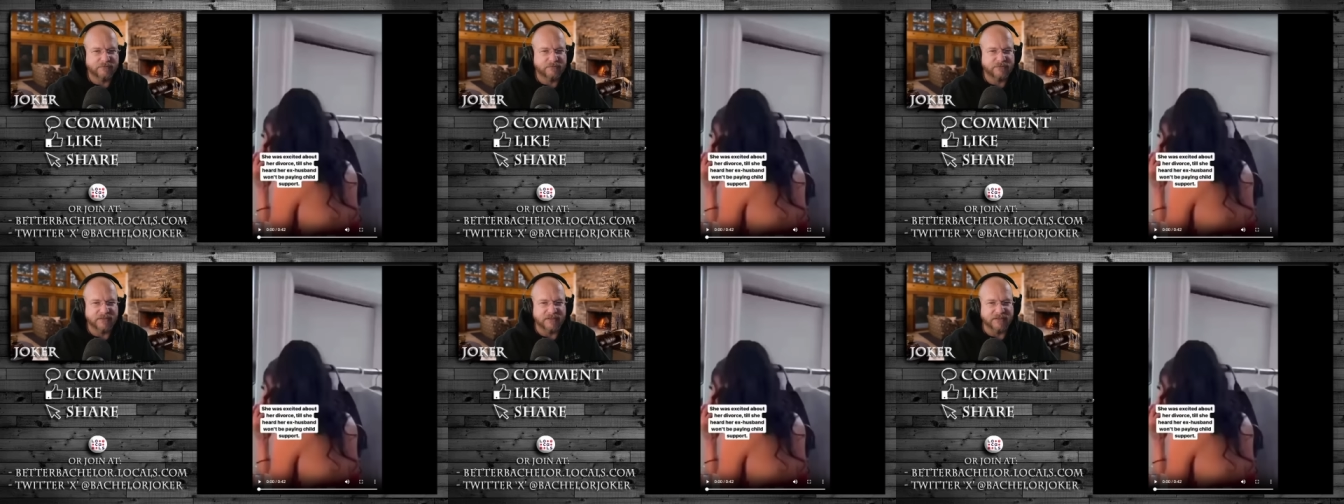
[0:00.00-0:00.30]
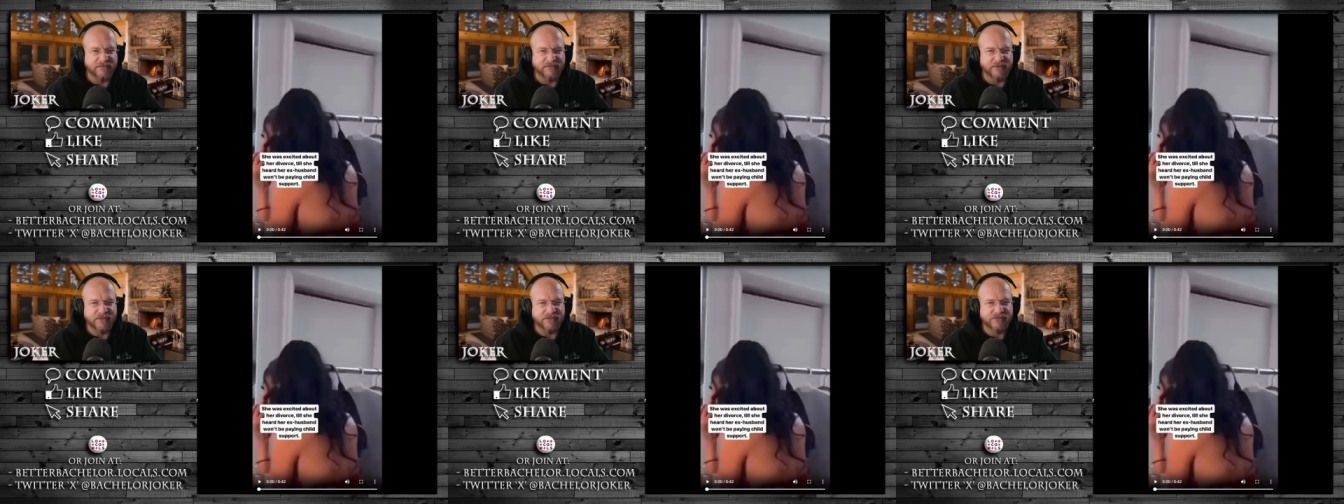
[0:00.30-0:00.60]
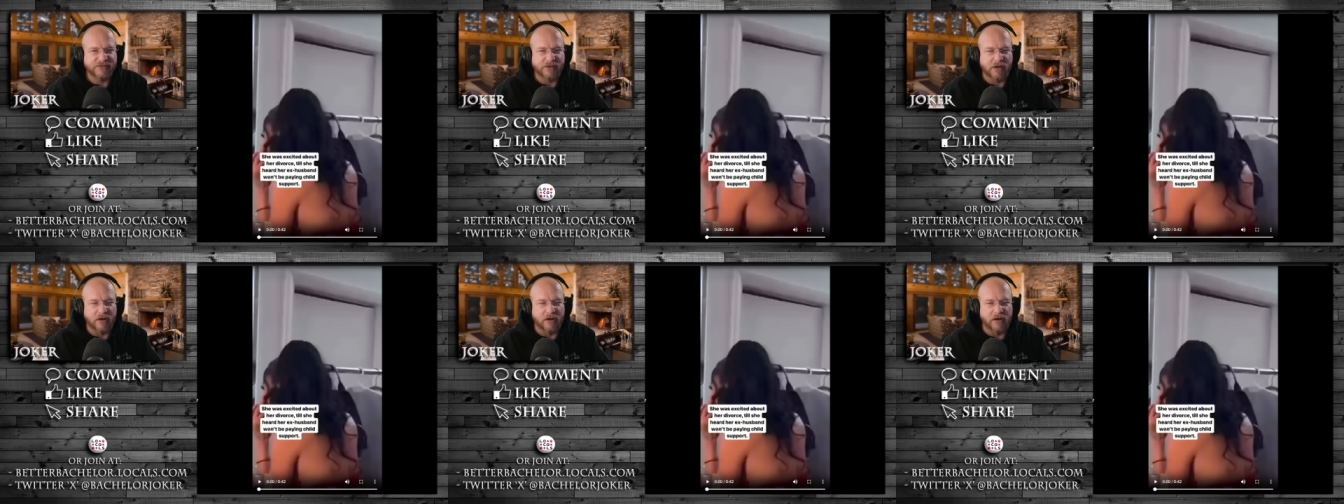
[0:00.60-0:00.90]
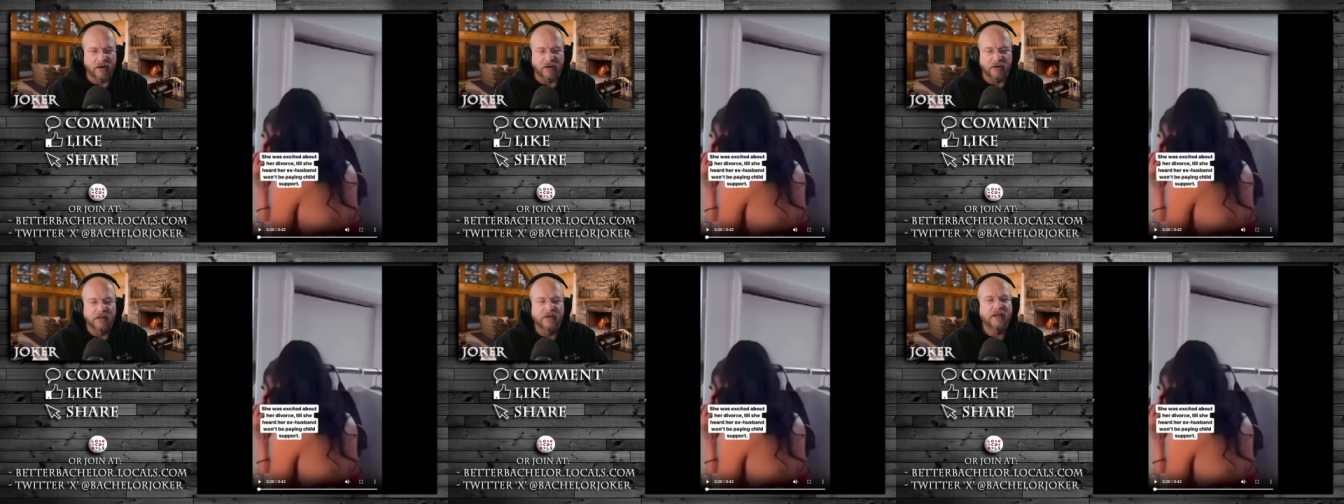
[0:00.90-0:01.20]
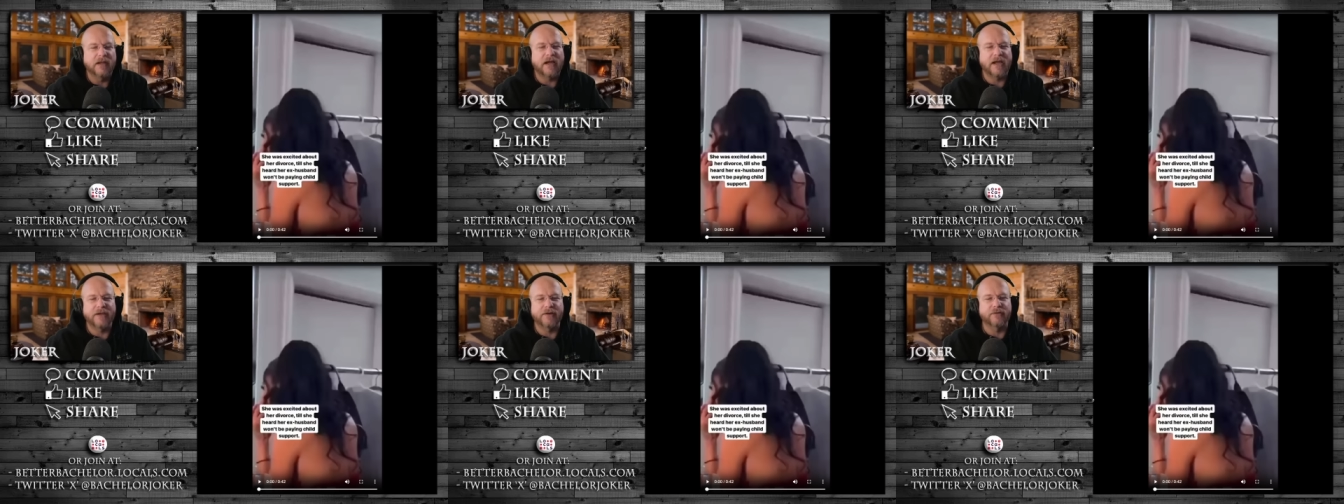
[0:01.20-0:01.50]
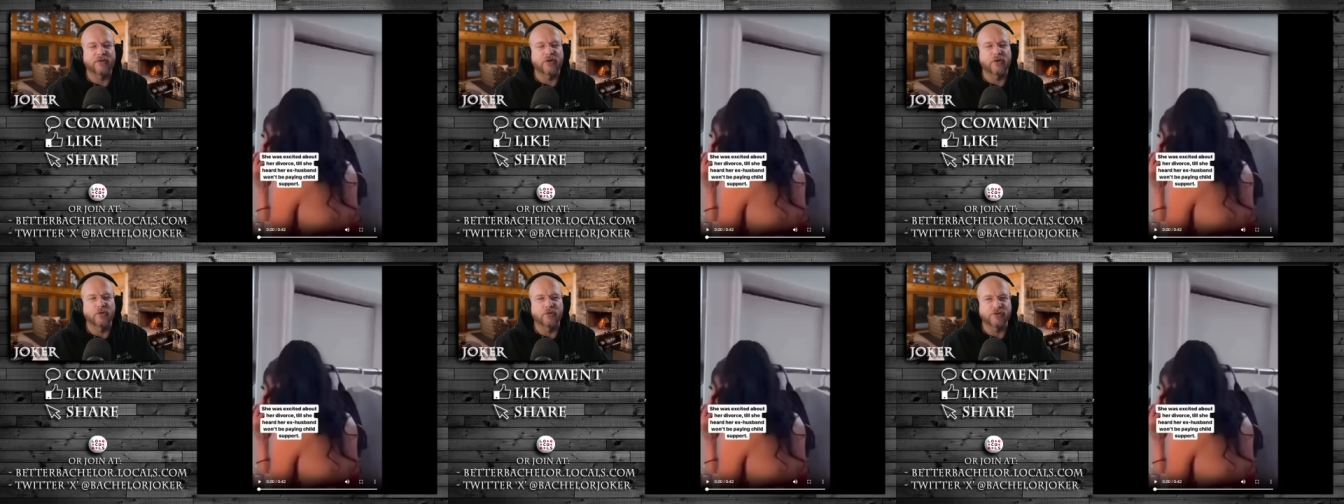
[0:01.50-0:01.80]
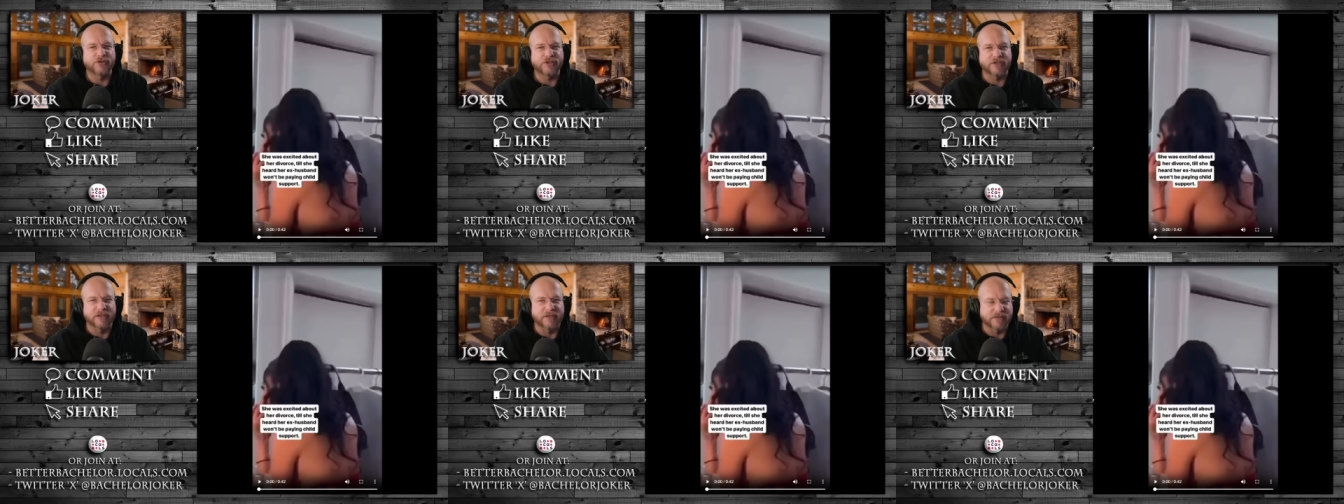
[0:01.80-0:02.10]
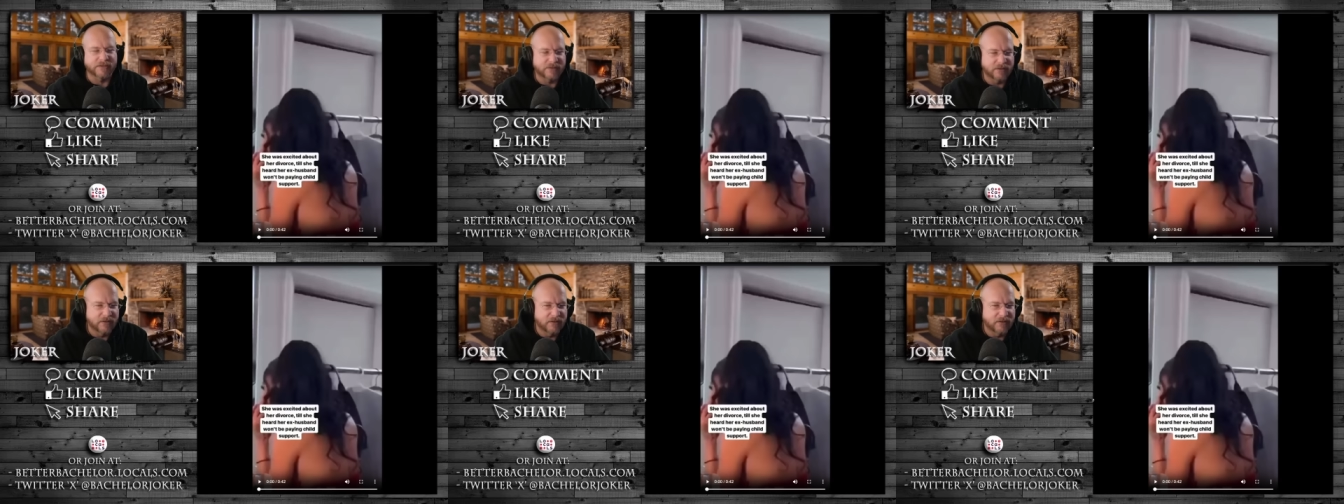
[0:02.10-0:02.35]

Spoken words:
TV star. I don't know who she is.